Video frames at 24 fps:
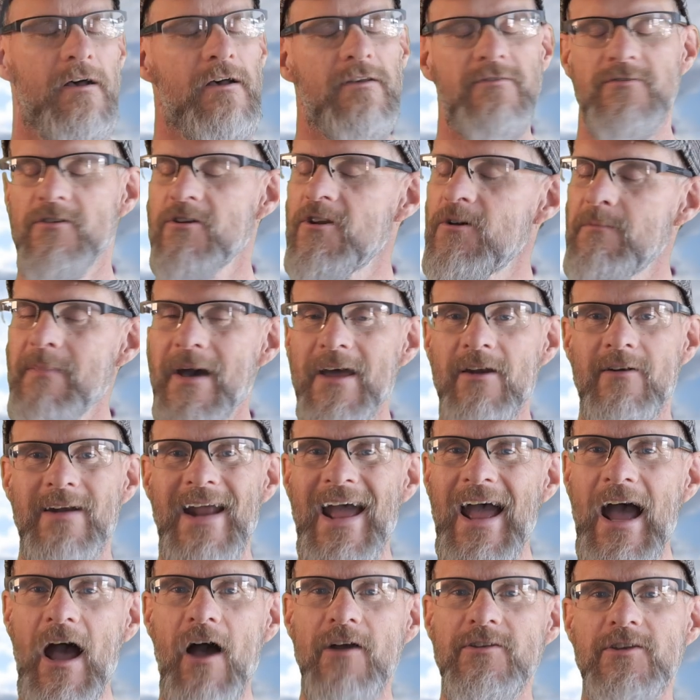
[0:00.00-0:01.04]
So no matter
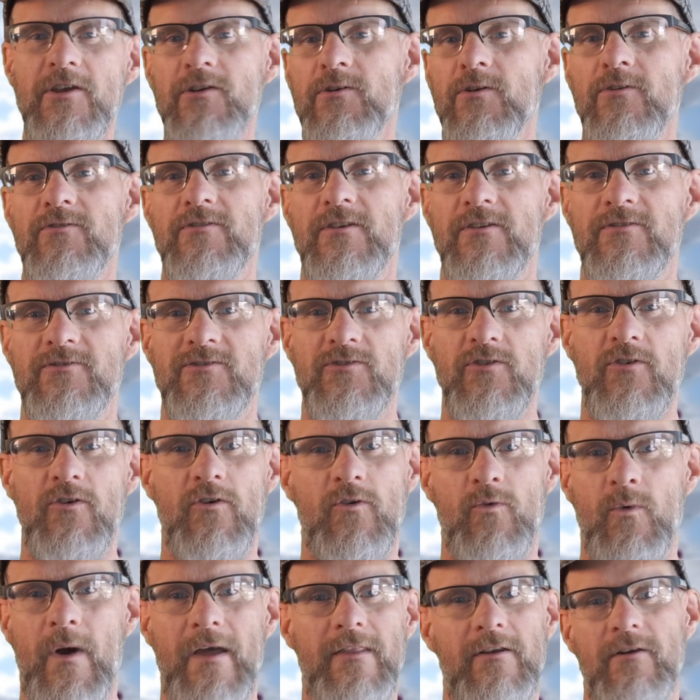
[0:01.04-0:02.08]
how you use this
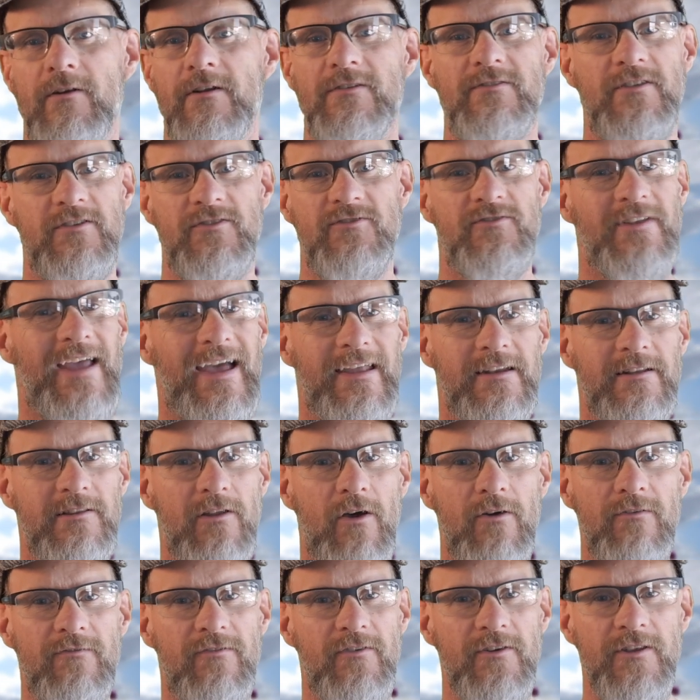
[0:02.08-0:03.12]
tool, whether it's a
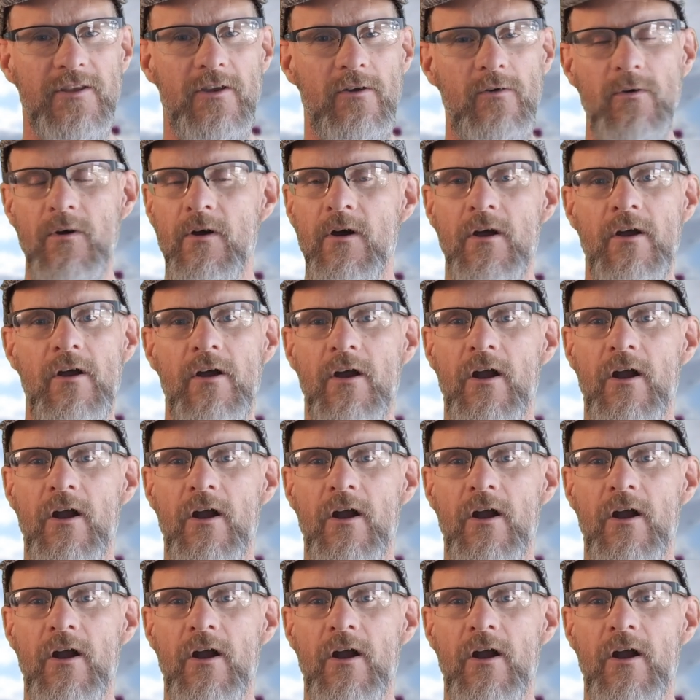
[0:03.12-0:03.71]
standalone for you,